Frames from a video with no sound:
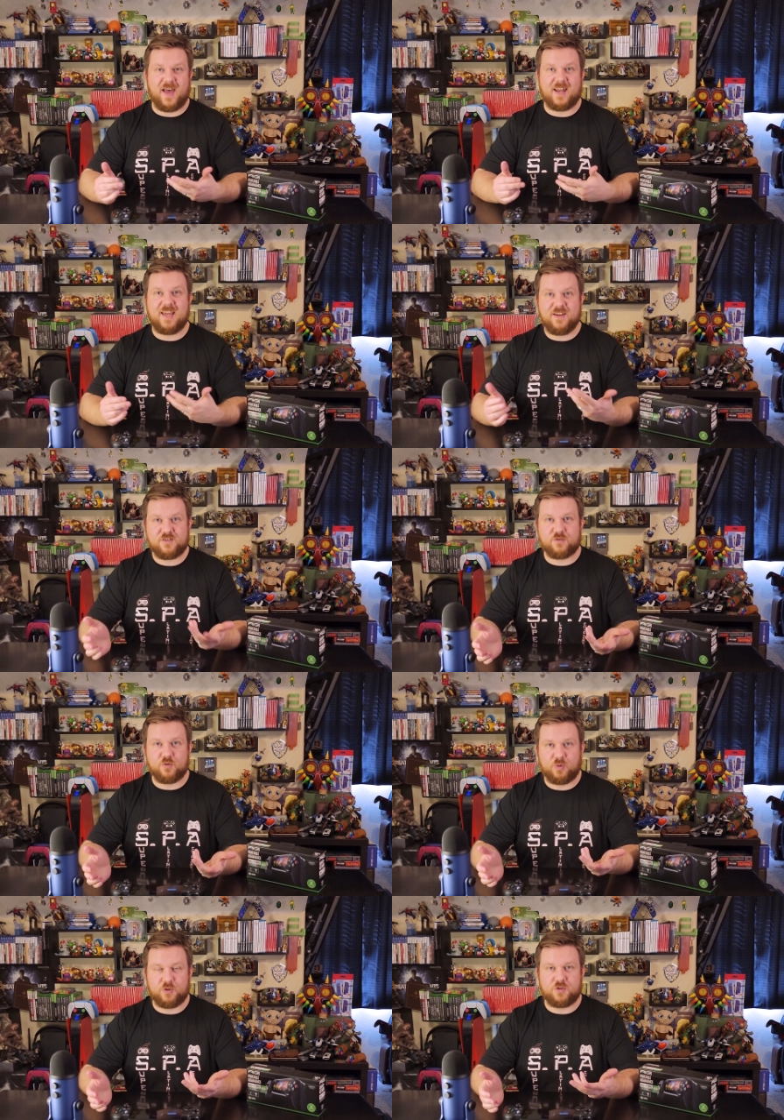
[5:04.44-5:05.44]
that is
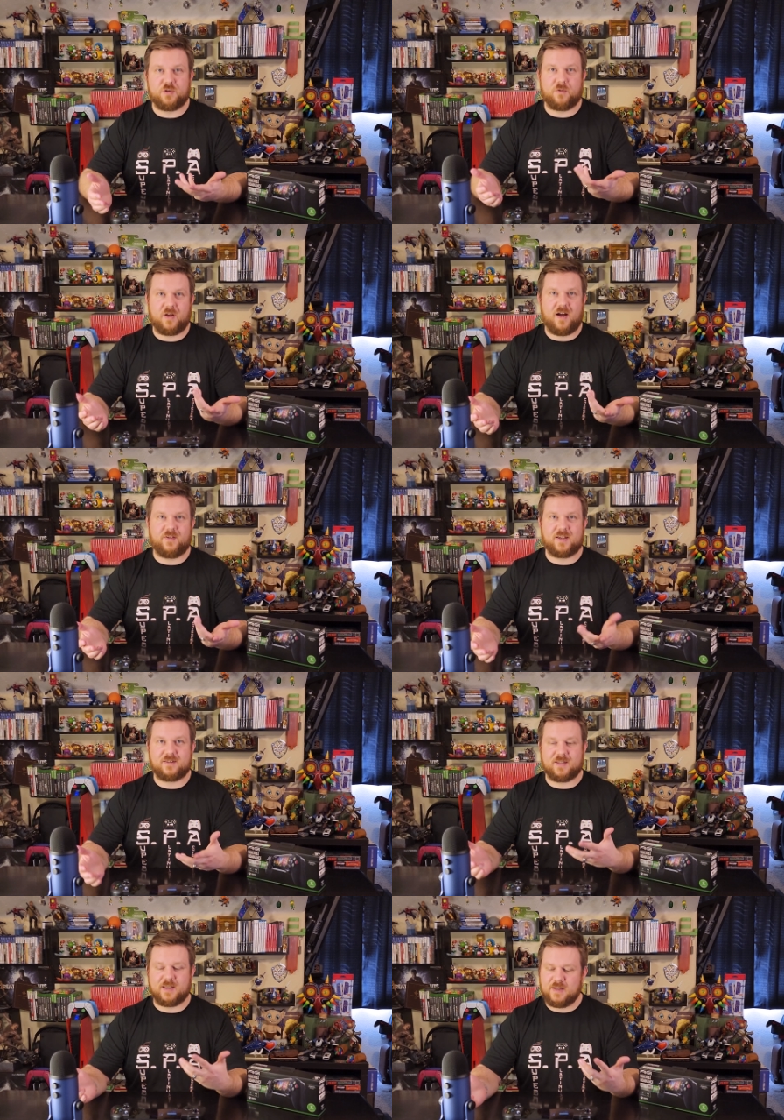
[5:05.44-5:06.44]
through Bluetooth,
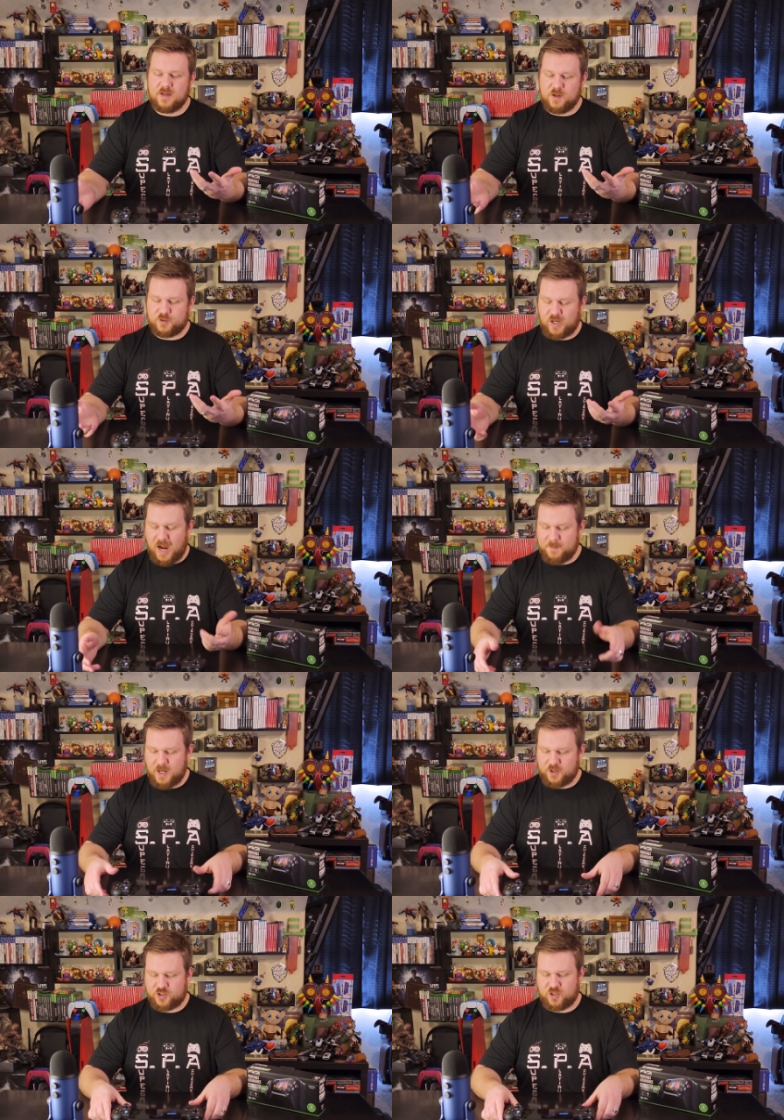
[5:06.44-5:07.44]
obviously. So I'm
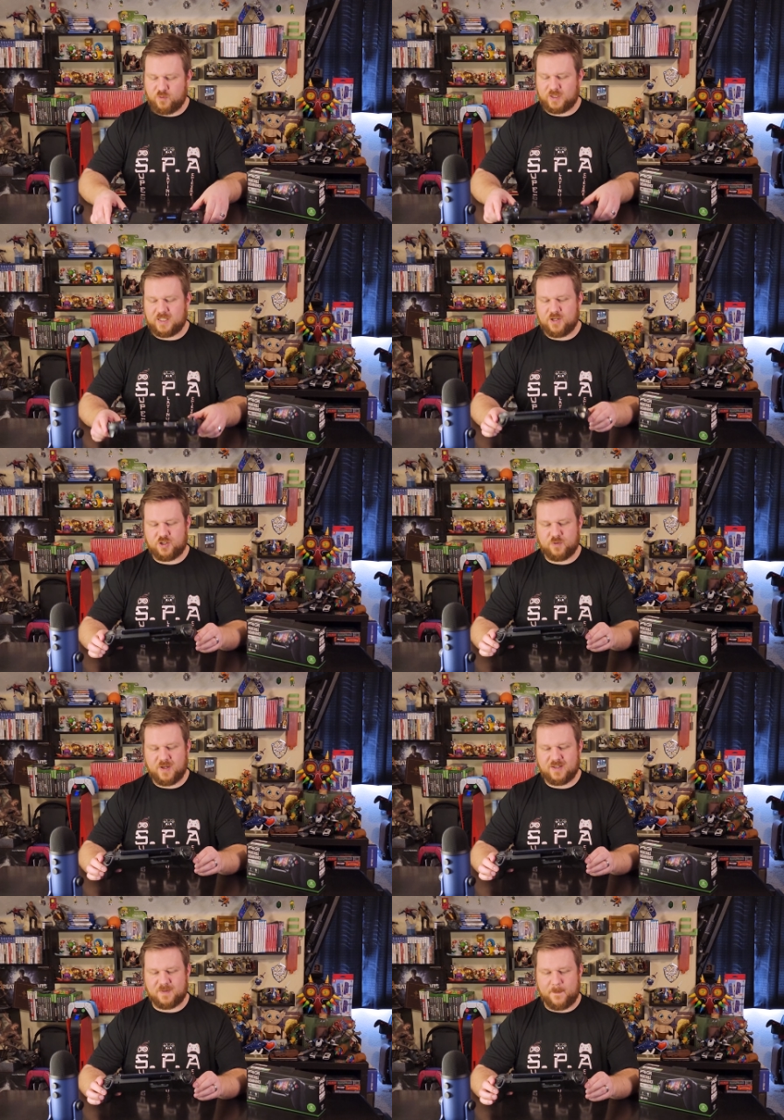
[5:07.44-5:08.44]
not sure what the issue
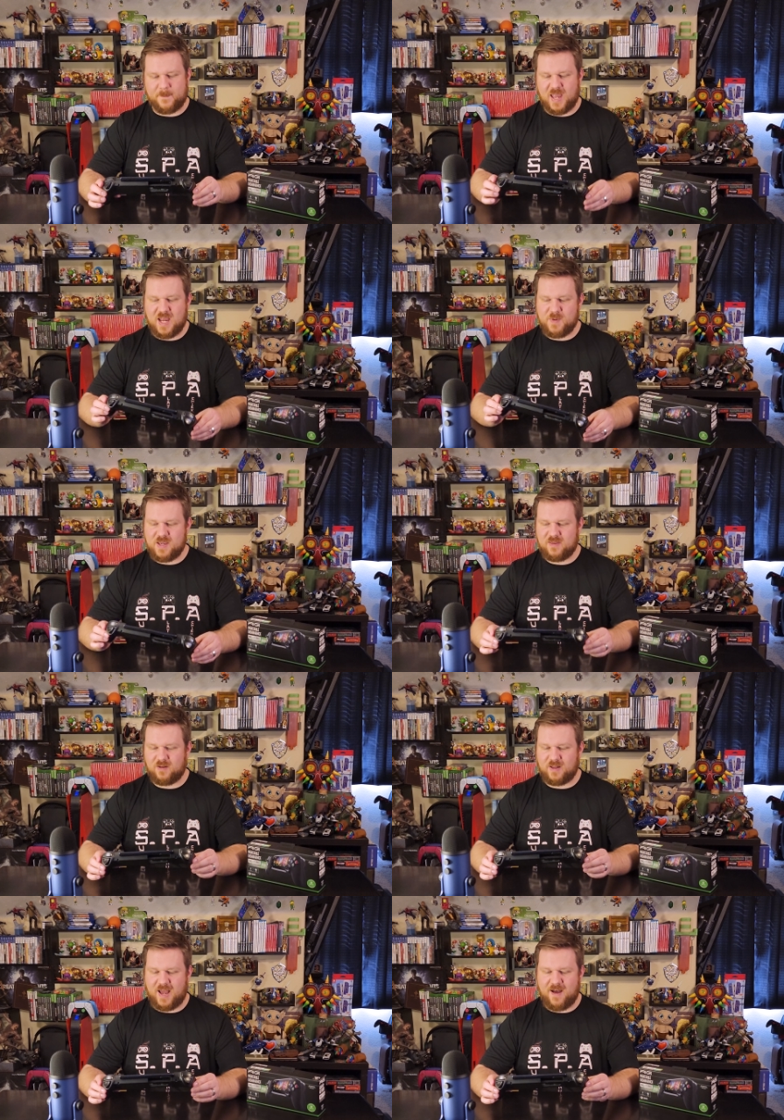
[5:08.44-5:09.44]
is. Maybe
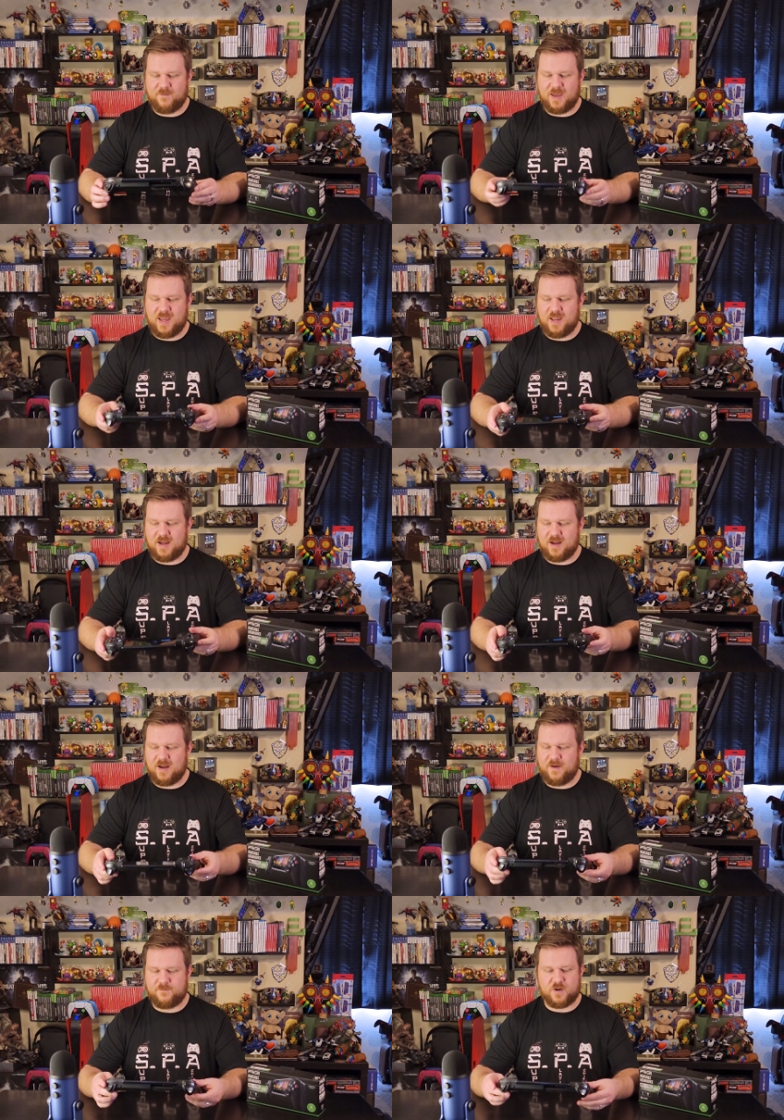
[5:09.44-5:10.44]
they'll have a, uh,
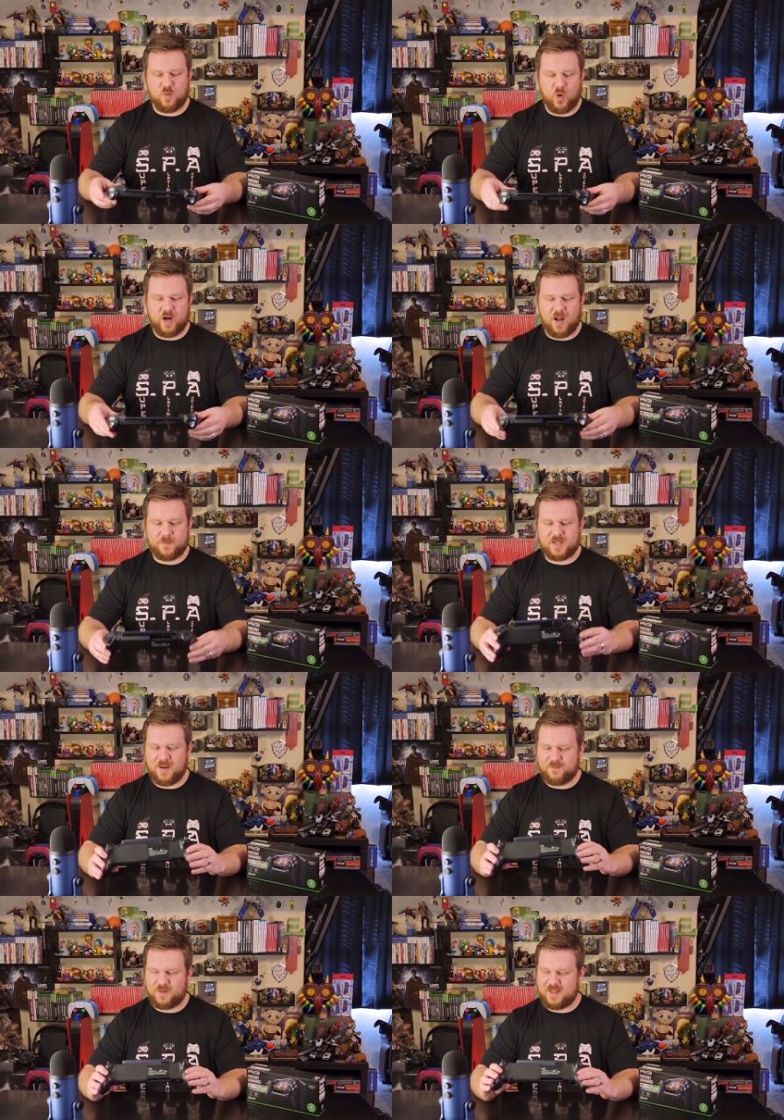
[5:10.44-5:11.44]
a firmware
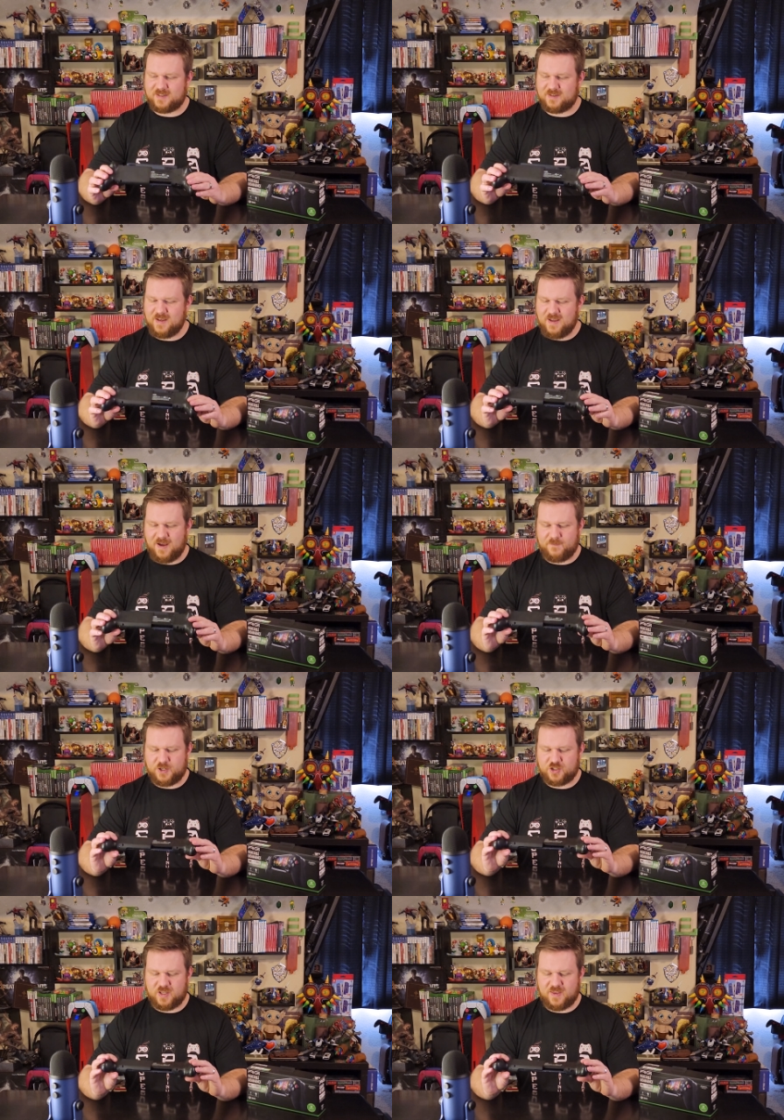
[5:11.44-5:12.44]
update for this
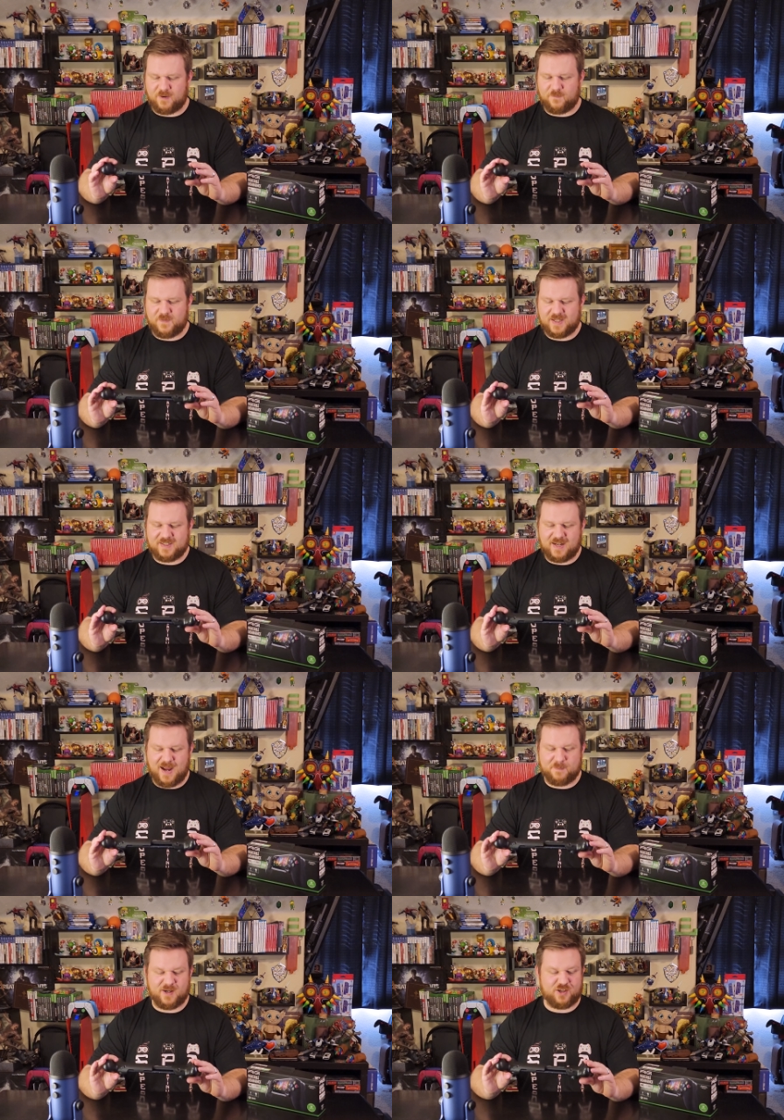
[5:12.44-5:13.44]
eventually that'll fix it.
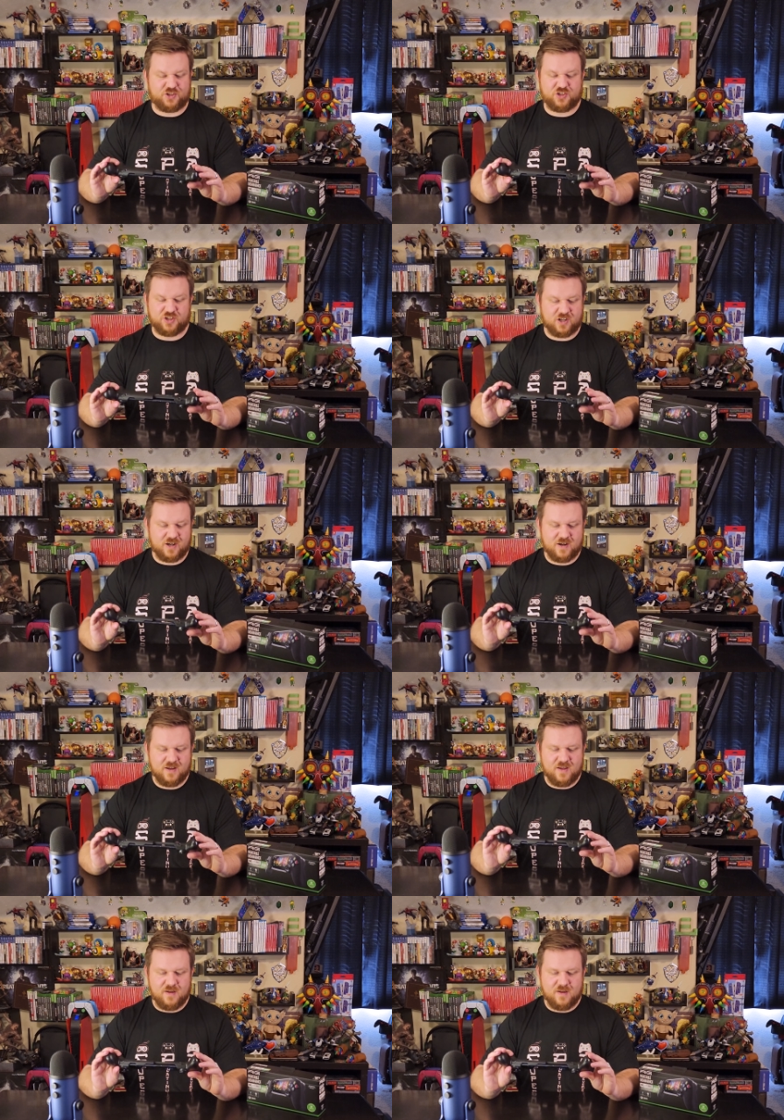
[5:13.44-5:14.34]
I'm not sure